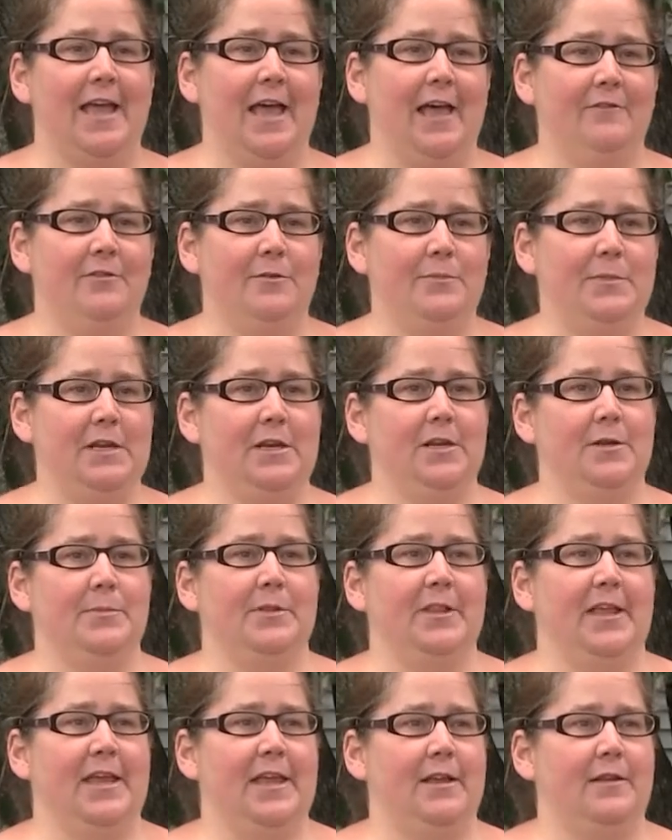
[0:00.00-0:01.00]
have a
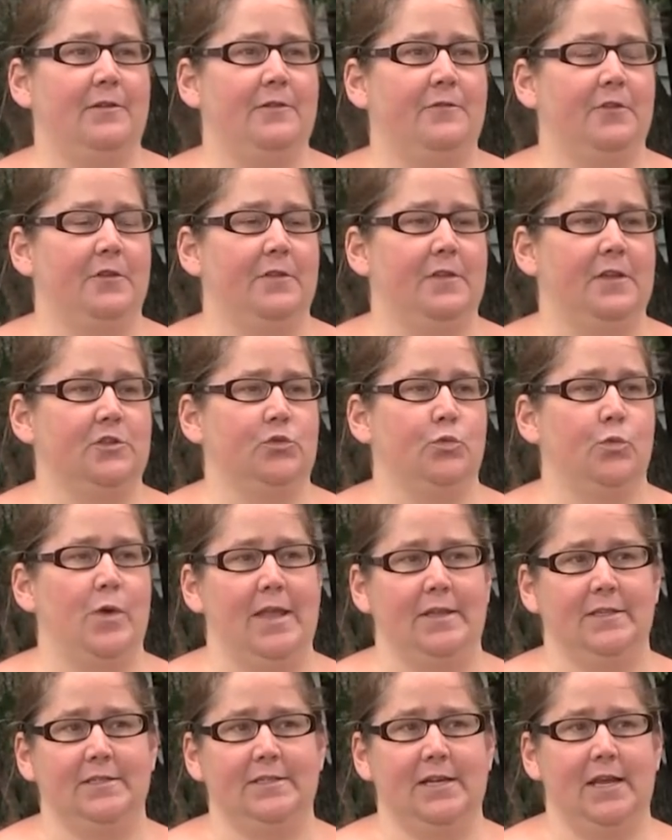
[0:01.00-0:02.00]
meeting planned for this
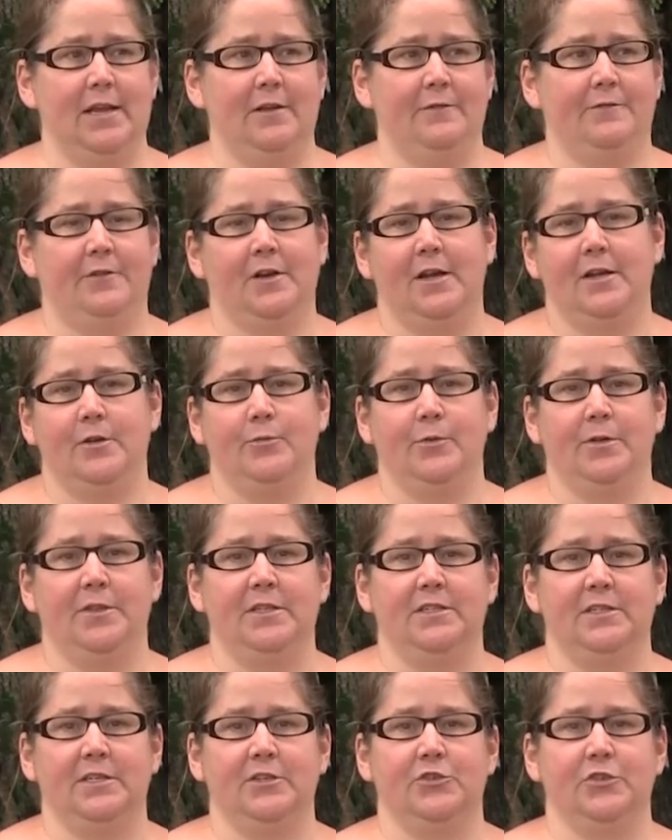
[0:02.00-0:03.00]
Wednesday for anyone
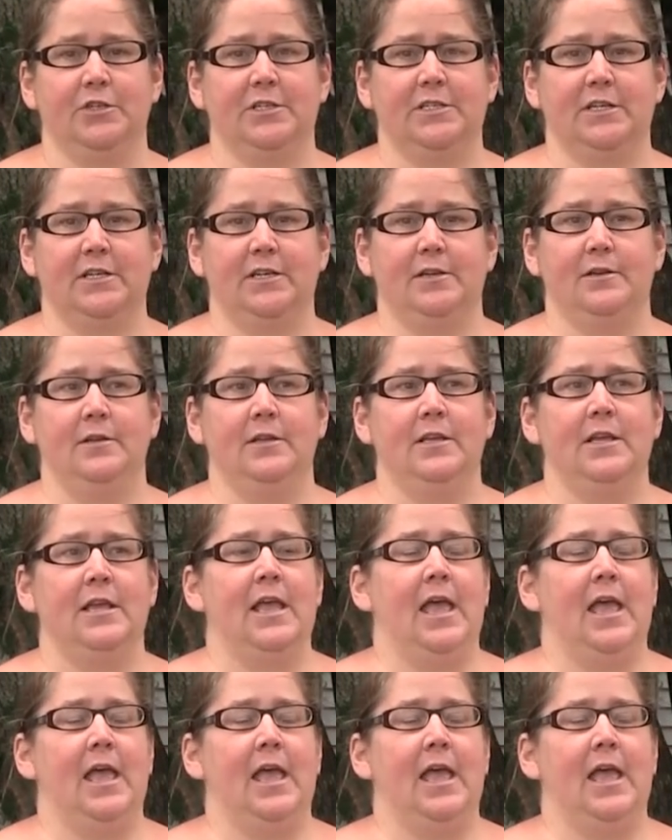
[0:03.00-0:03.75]
that's interested